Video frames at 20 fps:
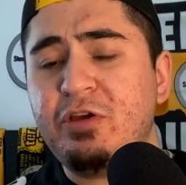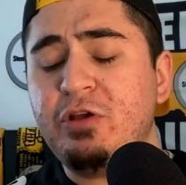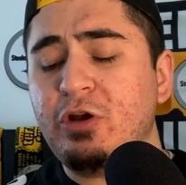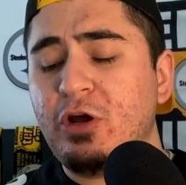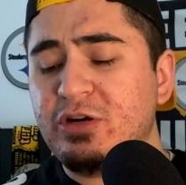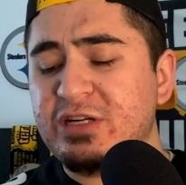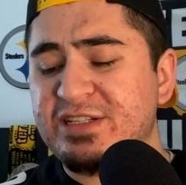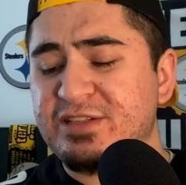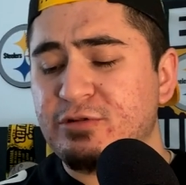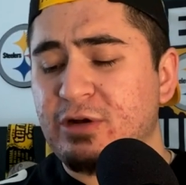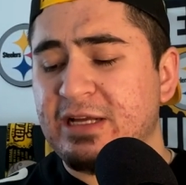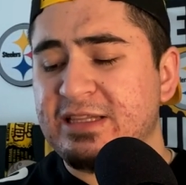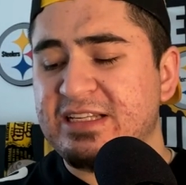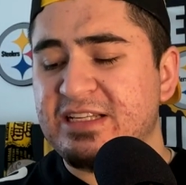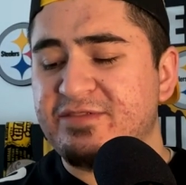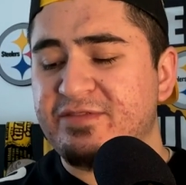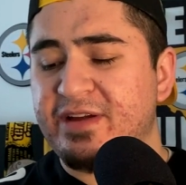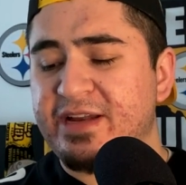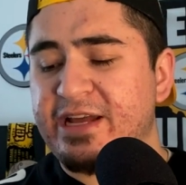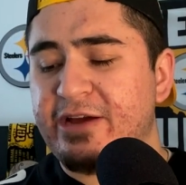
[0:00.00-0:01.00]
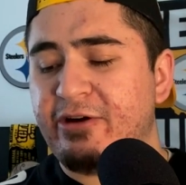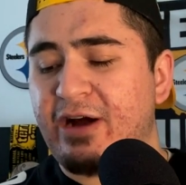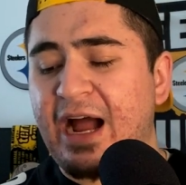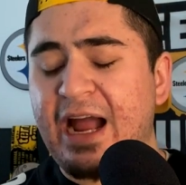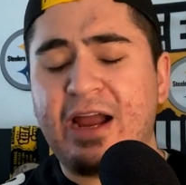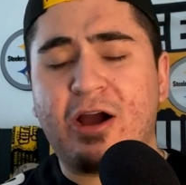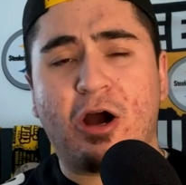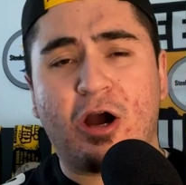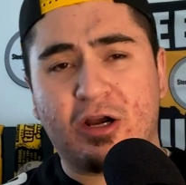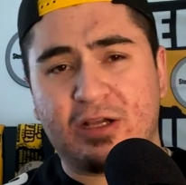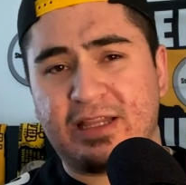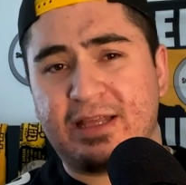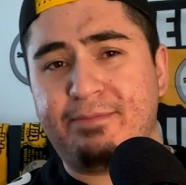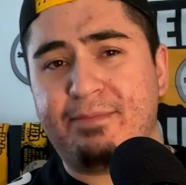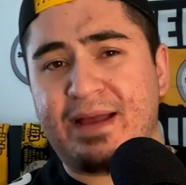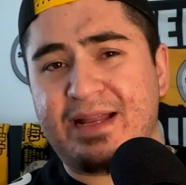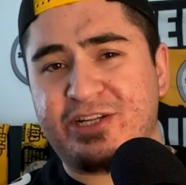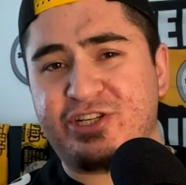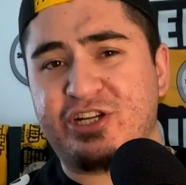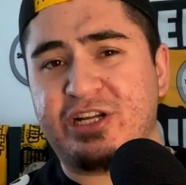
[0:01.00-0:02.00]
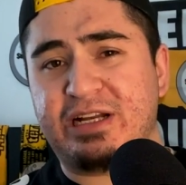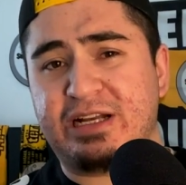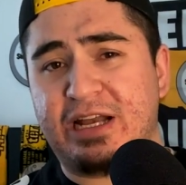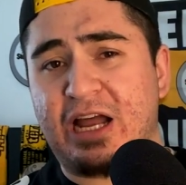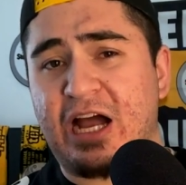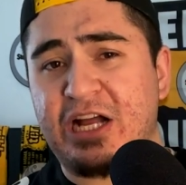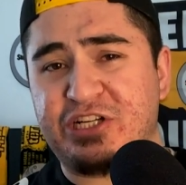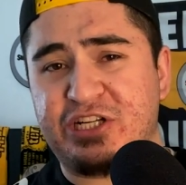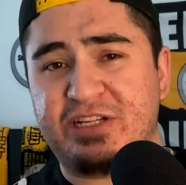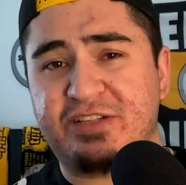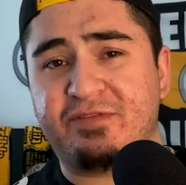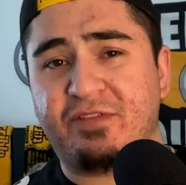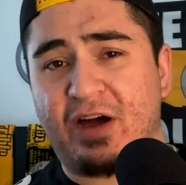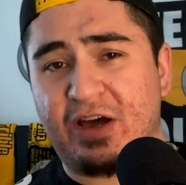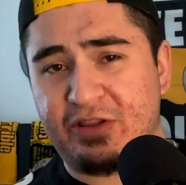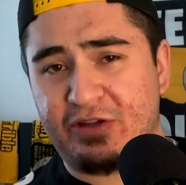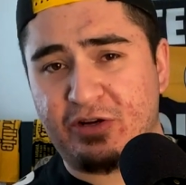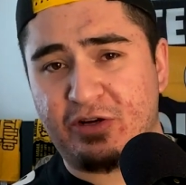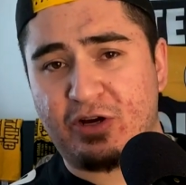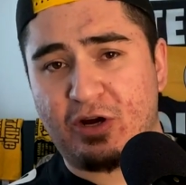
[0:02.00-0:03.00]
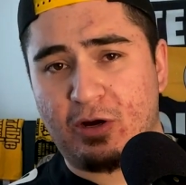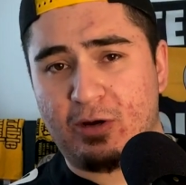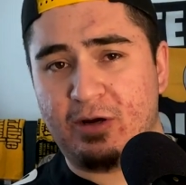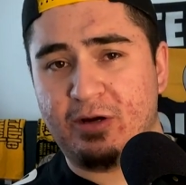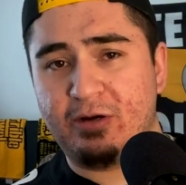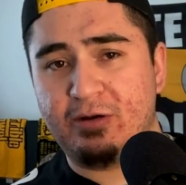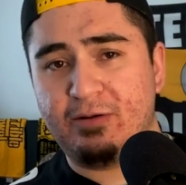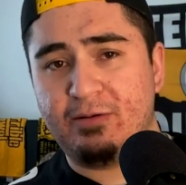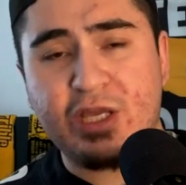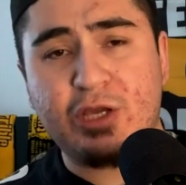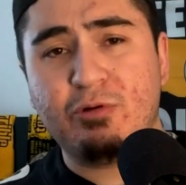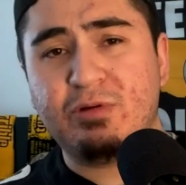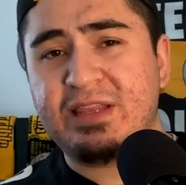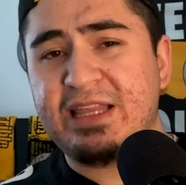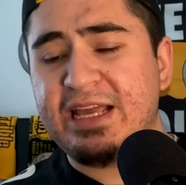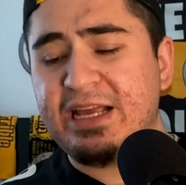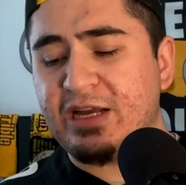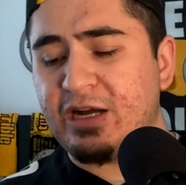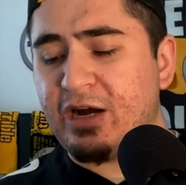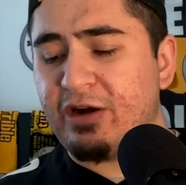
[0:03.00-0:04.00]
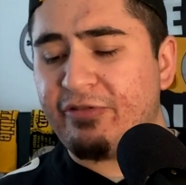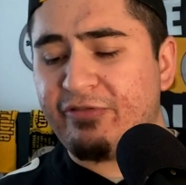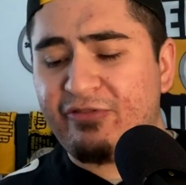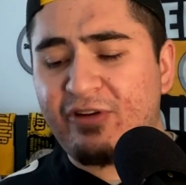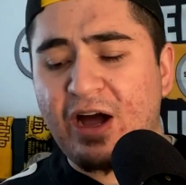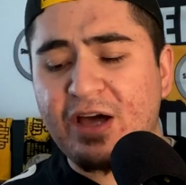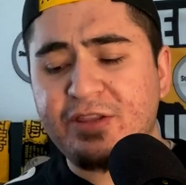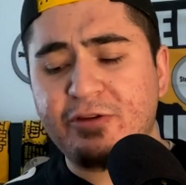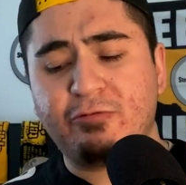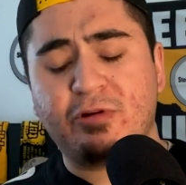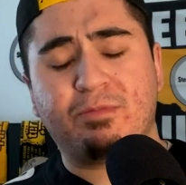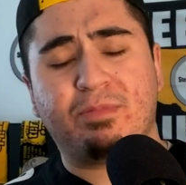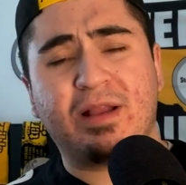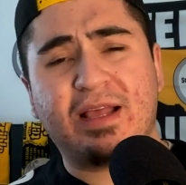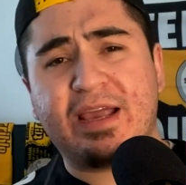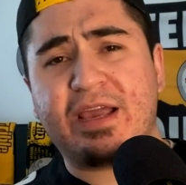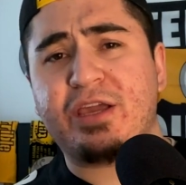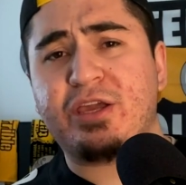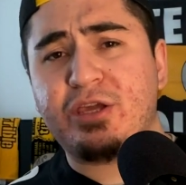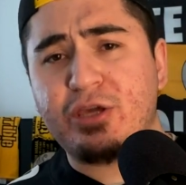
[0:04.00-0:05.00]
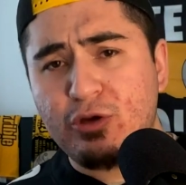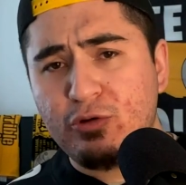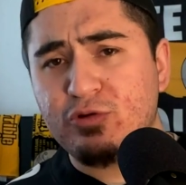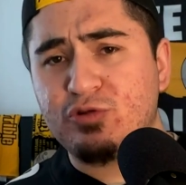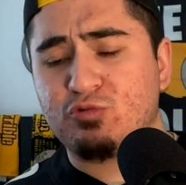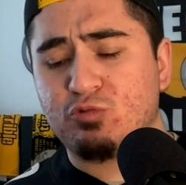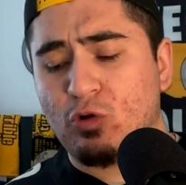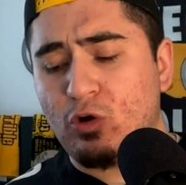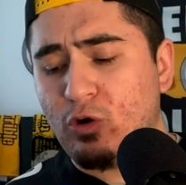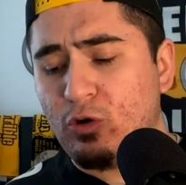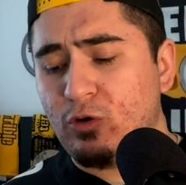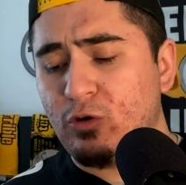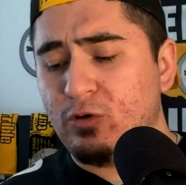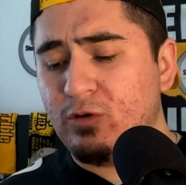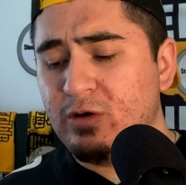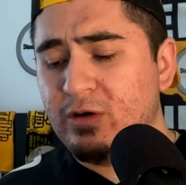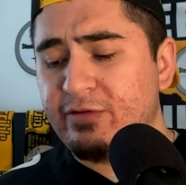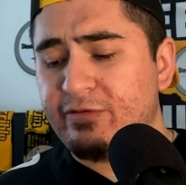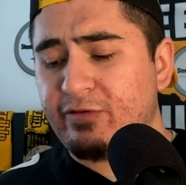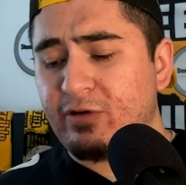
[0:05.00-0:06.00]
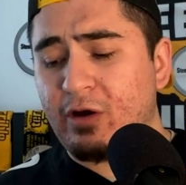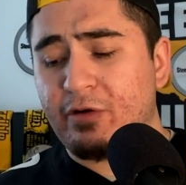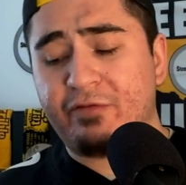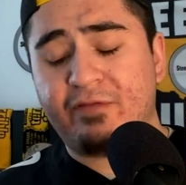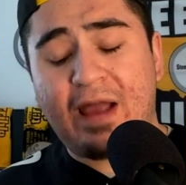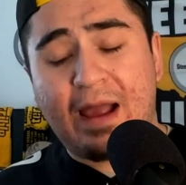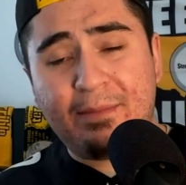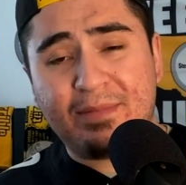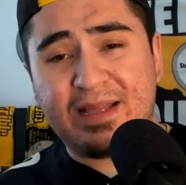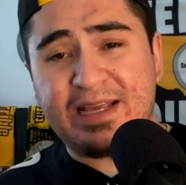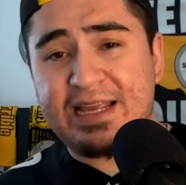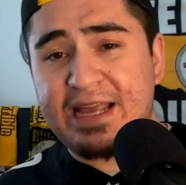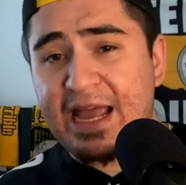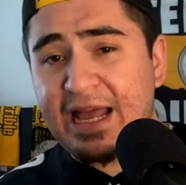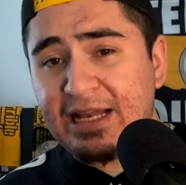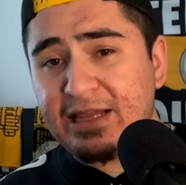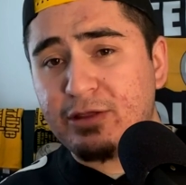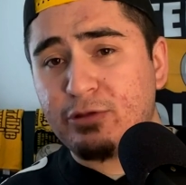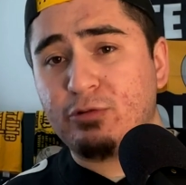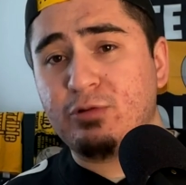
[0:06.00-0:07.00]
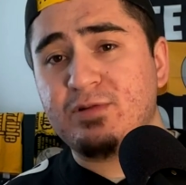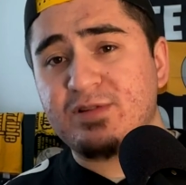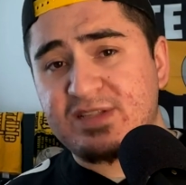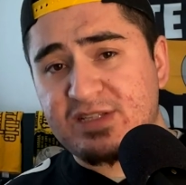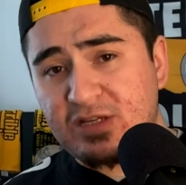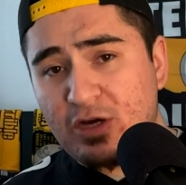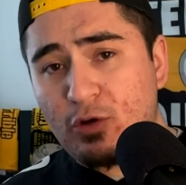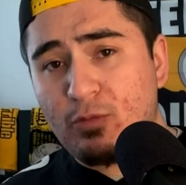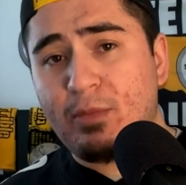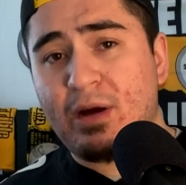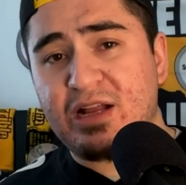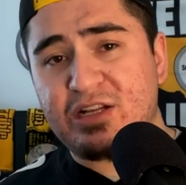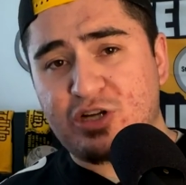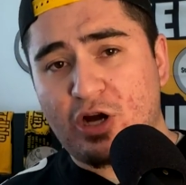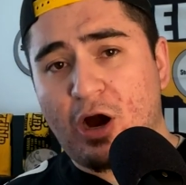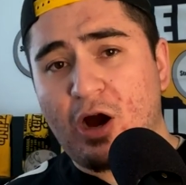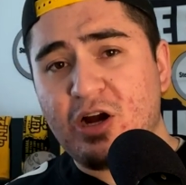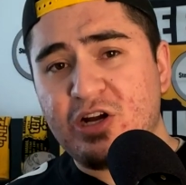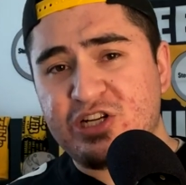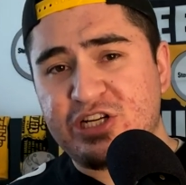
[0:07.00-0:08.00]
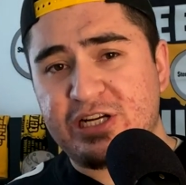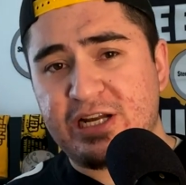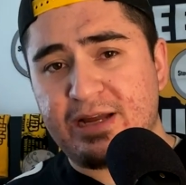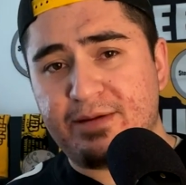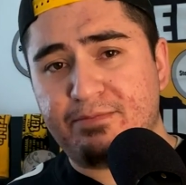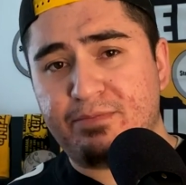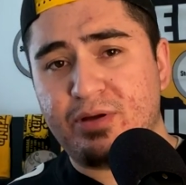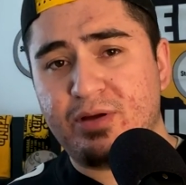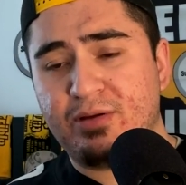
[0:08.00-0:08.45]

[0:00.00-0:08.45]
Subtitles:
you notice throughout this video, I hardly mentioned Najee's father, Kurt. You would think a father would play a huge role for a family getting through so much hardship.